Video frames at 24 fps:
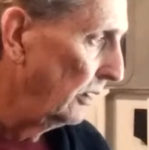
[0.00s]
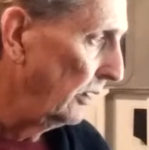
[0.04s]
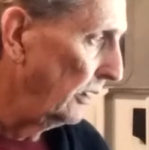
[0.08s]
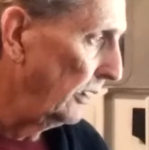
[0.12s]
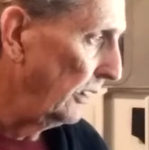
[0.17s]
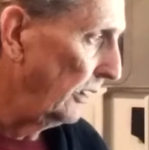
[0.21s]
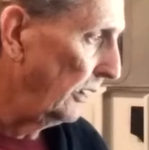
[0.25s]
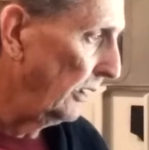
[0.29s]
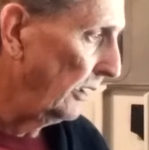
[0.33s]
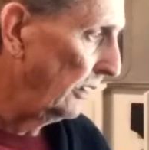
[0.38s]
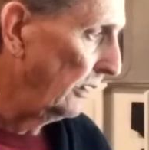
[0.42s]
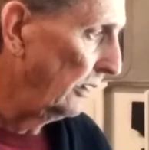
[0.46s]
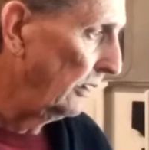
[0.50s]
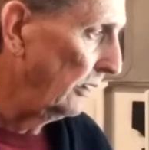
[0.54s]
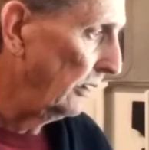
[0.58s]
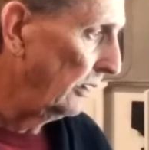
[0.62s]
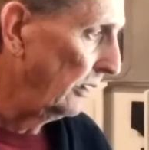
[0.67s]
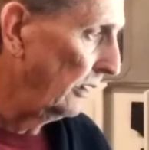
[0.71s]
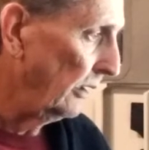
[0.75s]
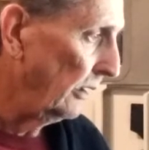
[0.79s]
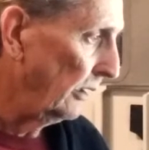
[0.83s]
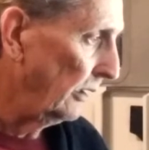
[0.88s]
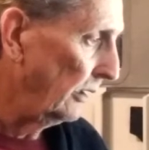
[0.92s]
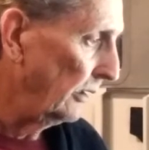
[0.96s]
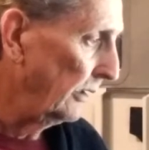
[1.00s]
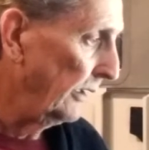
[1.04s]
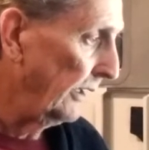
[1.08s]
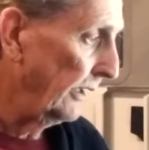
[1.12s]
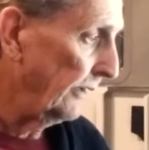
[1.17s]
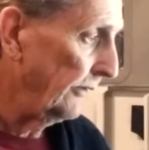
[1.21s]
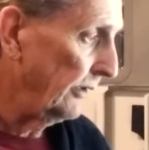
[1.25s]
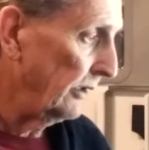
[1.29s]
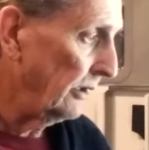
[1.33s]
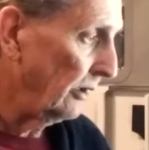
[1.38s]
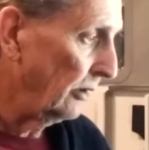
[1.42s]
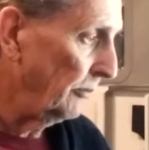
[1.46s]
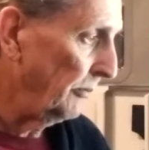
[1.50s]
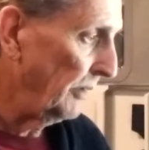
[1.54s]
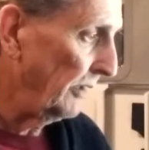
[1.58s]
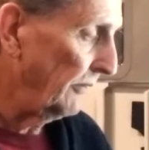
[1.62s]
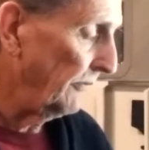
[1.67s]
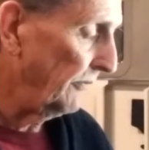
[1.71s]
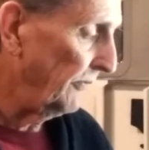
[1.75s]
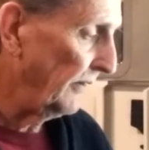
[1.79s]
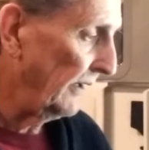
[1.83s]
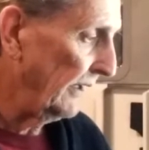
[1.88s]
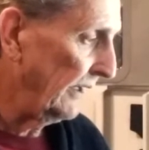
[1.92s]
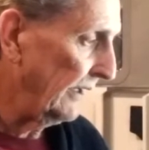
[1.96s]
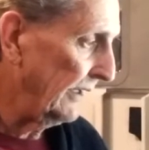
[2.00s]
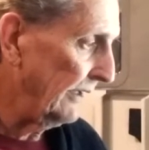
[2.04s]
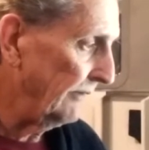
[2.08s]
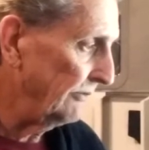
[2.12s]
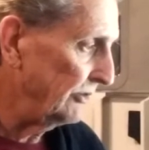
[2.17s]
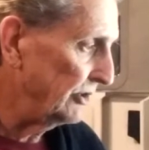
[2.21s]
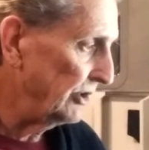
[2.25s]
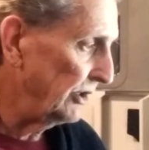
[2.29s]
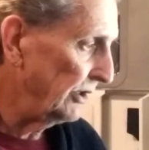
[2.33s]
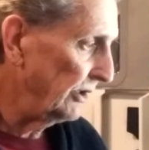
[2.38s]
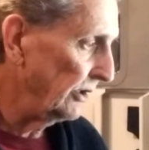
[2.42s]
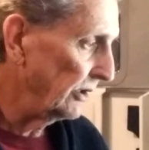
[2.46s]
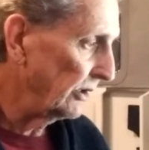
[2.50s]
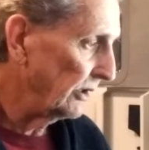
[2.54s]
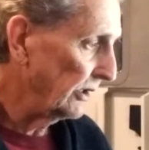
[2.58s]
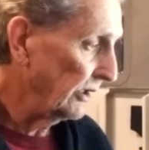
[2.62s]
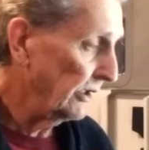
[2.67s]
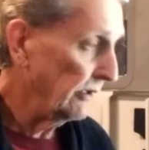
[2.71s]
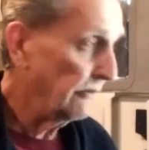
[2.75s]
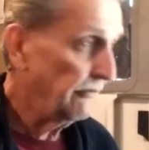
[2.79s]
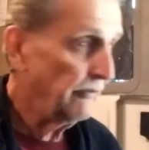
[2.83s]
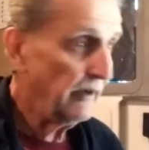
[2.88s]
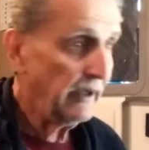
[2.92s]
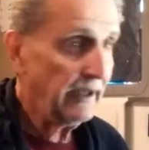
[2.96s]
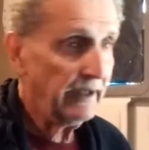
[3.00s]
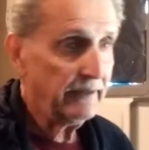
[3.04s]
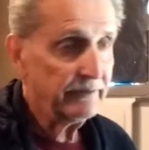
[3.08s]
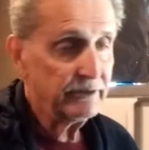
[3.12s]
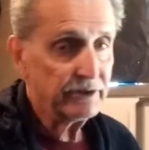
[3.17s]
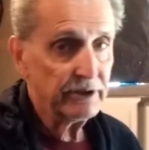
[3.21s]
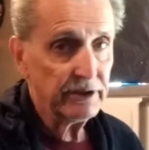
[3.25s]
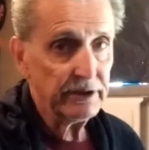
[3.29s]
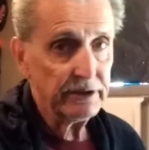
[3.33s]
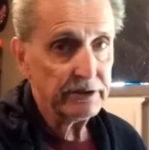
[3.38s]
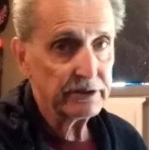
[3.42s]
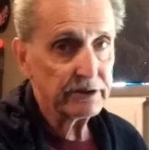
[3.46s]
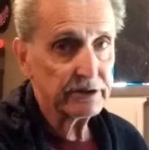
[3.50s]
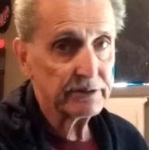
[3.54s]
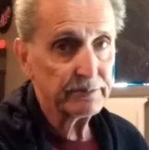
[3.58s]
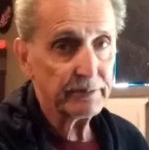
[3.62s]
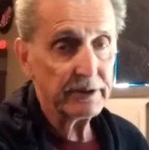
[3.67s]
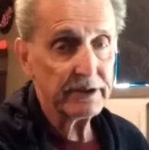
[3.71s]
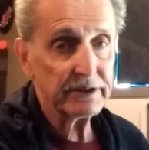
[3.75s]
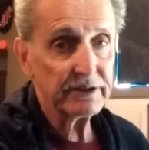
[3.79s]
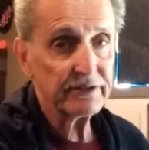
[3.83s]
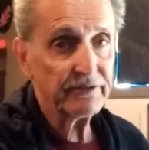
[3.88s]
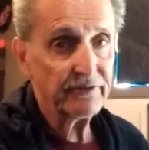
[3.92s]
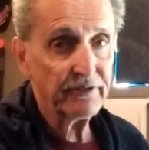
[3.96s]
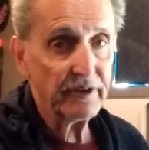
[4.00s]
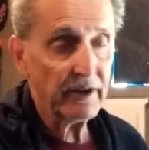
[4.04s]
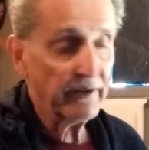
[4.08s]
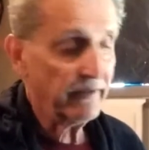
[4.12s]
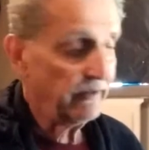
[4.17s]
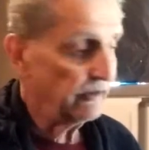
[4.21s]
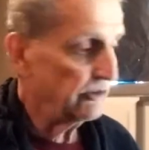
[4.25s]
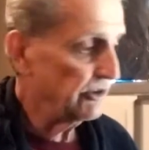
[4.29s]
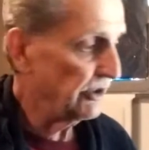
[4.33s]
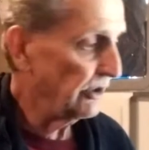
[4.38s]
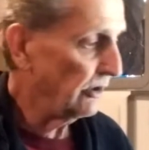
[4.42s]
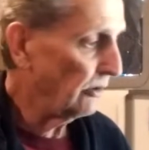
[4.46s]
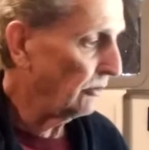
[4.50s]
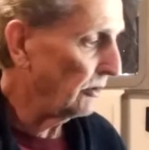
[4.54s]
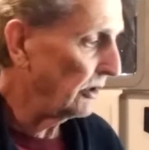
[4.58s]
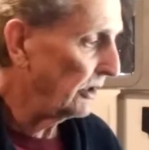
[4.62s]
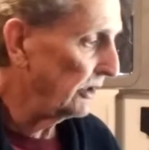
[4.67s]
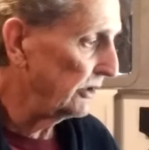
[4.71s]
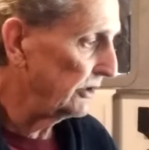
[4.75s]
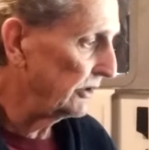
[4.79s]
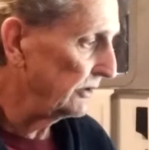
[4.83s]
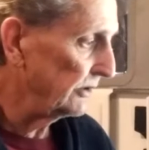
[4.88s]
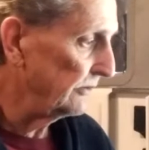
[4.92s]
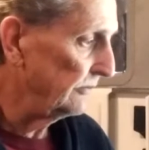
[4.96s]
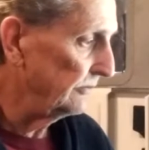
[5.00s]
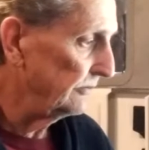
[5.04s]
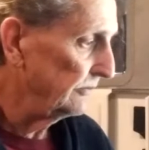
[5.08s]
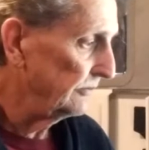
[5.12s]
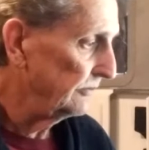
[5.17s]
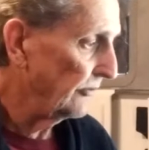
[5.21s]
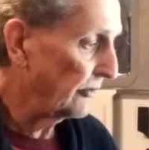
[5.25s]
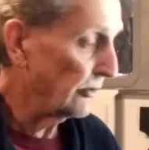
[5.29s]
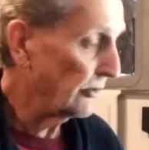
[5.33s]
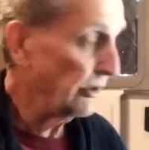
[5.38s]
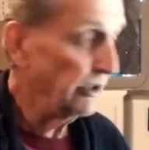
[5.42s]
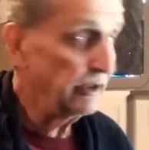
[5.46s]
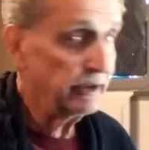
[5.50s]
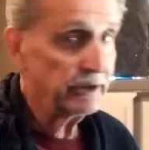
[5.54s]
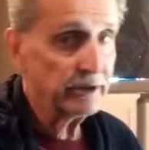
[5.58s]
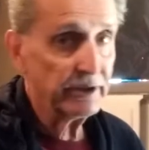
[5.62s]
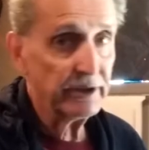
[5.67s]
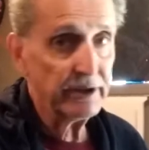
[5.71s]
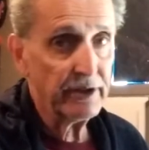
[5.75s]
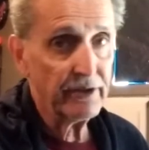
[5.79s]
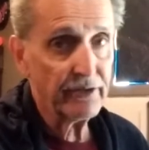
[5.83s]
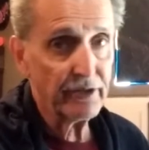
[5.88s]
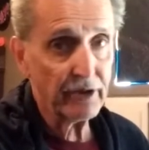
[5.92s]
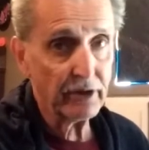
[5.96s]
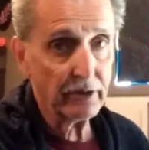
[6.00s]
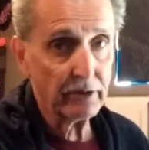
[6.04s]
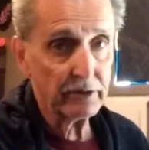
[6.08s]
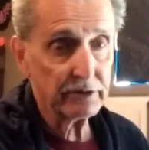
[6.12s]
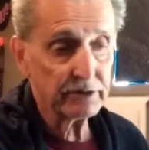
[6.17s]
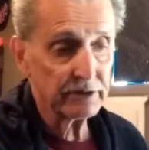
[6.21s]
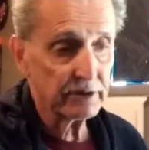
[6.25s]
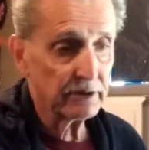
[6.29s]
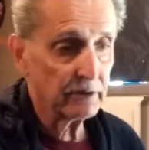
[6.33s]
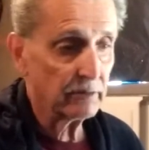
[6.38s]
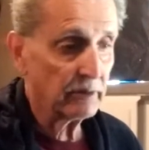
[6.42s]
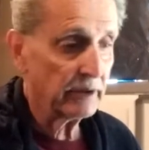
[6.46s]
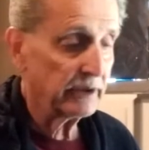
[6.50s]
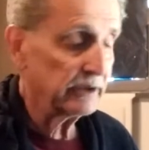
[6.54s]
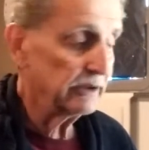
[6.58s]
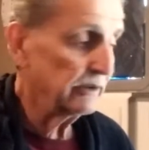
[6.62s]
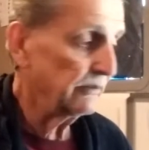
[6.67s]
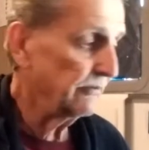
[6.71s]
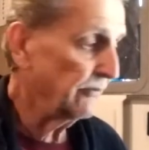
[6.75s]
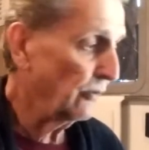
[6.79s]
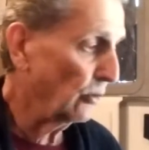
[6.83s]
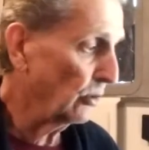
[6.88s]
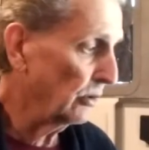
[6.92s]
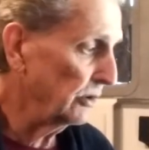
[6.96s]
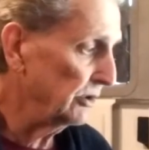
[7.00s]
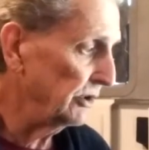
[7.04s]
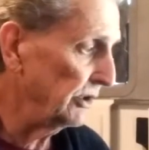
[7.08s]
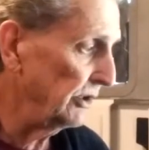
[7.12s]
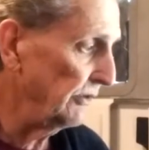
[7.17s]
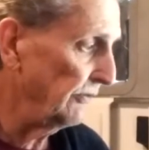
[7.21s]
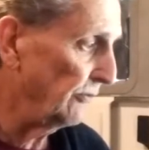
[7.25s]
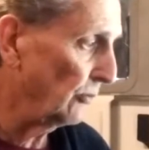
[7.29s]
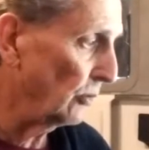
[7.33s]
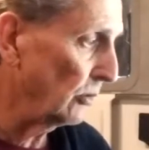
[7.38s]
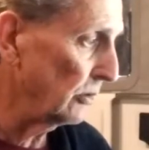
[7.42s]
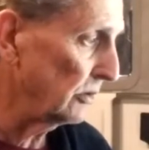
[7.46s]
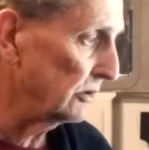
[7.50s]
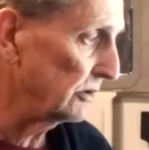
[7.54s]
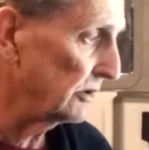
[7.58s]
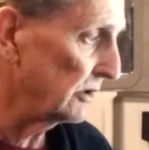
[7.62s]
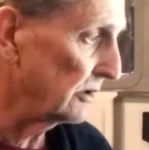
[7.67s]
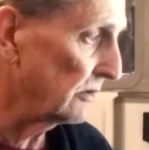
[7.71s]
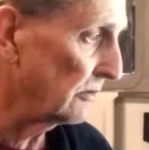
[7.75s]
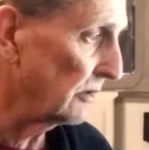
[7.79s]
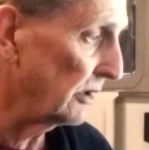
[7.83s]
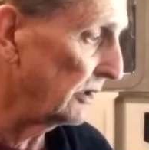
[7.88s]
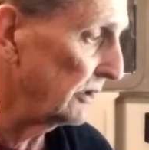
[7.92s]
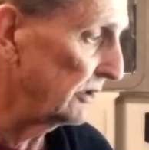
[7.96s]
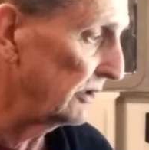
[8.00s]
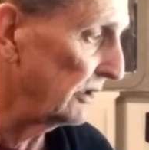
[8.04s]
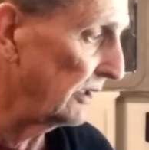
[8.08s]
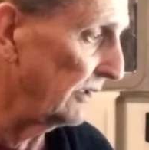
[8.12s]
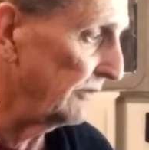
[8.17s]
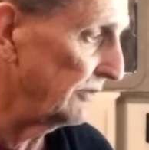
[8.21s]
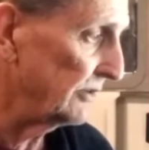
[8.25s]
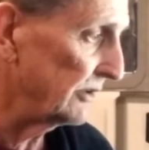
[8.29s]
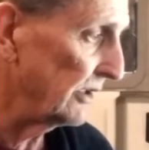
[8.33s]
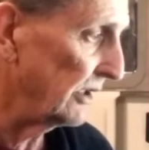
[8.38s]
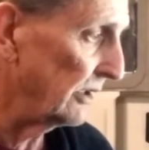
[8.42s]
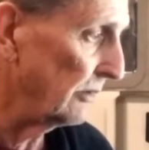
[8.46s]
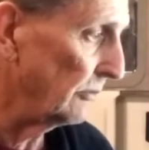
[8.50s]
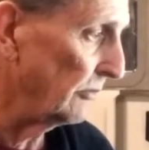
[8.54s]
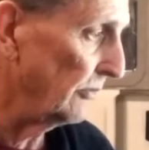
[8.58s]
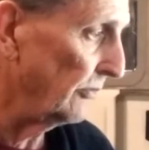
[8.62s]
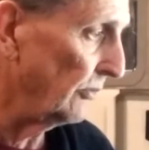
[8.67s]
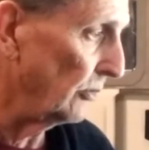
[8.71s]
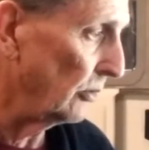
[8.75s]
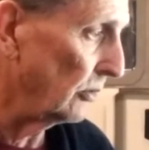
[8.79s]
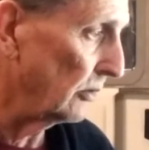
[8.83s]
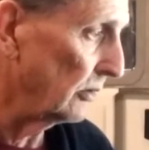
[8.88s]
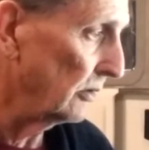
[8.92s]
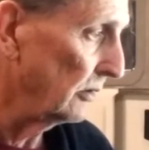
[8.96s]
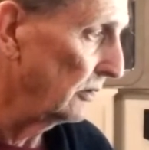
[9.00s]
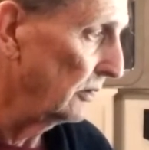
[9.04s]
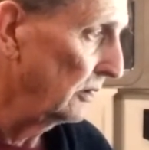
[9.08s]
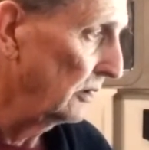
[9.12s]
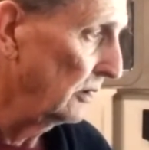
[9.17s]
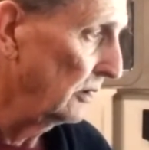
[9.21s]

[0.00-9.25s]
And uh, now they're talking about 5G again. 5G just means fifth generation. 3G, third generation. 4G, fourth generation. I've said it before.